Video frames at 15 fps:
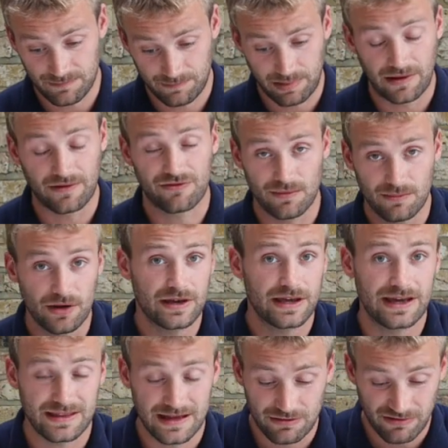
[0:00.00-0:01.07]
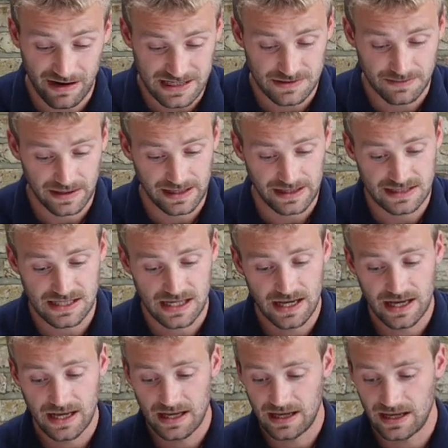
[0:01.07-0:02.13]
But from looking at their recipes,
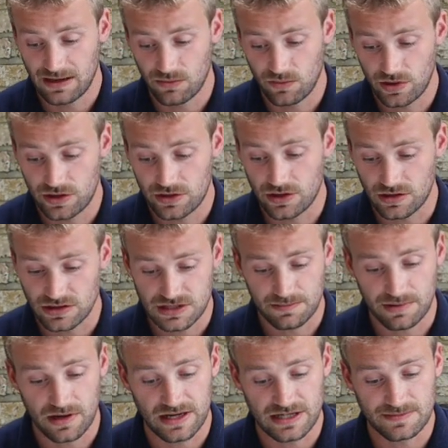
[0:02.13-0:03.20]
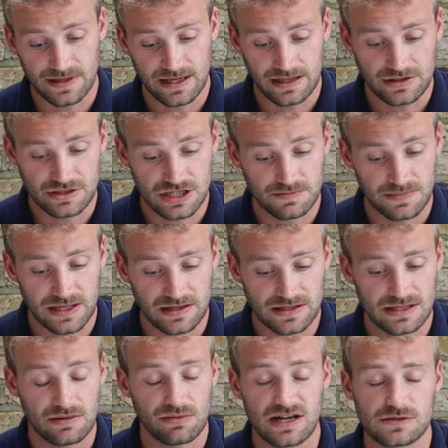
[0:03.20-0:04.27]
it would not surprise me, just
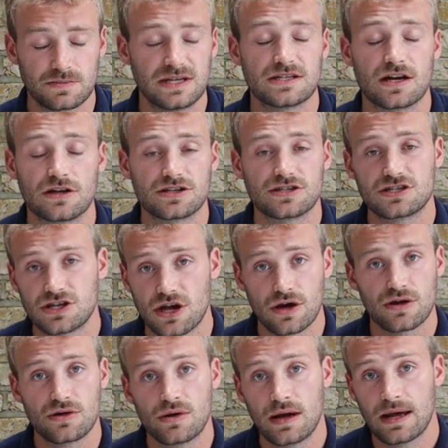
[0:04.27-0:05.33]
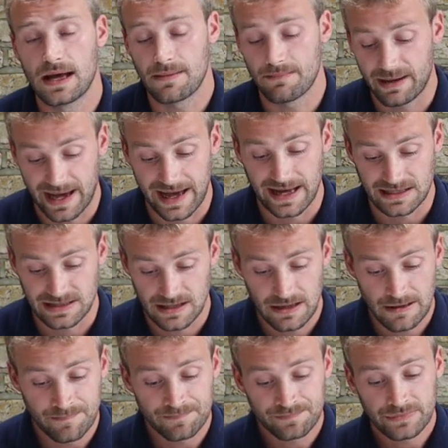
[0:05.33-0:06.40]
because the recipes are so bad.
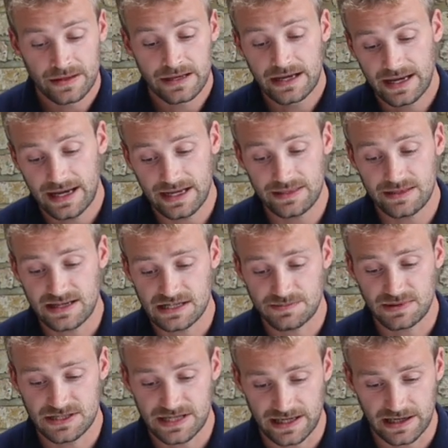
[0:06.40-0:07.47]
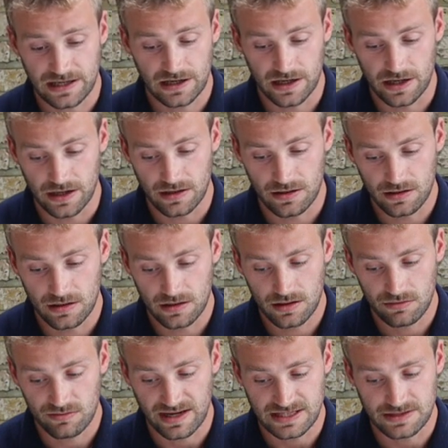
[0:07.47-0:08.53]
In this particular
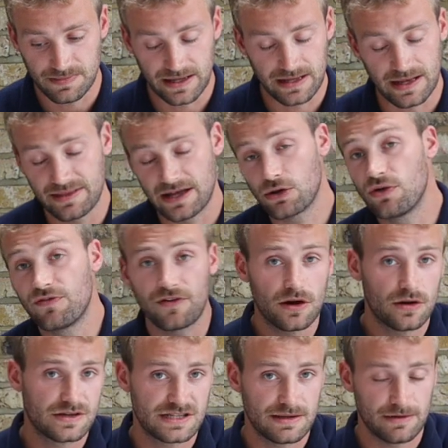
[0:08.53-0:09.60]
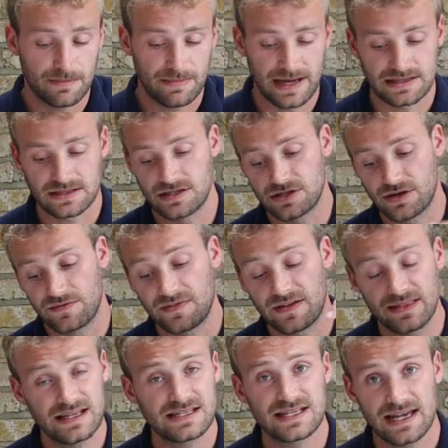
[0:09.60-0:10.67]
recipe, and they all follow a similar pattern, so if
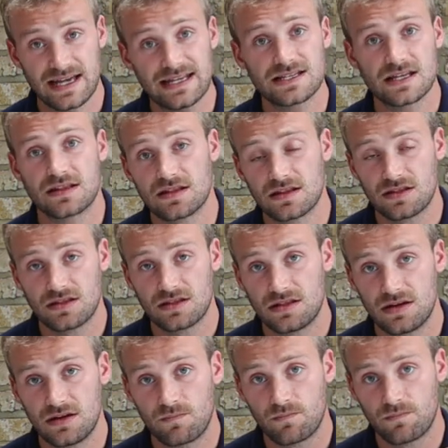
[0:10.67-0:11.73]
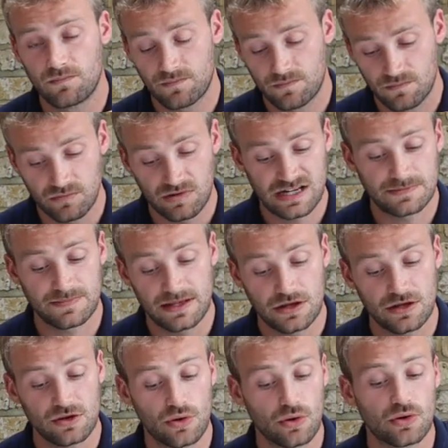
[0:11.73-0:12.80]
this isn't the recipe that
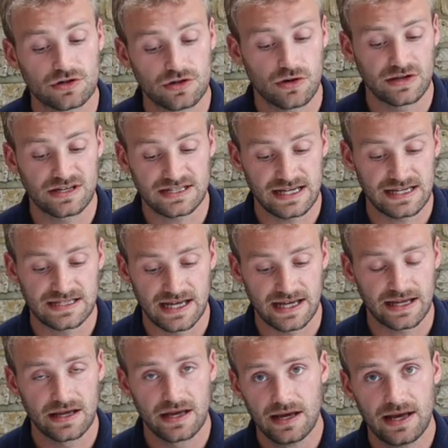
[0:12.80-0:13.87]
your dog is eating,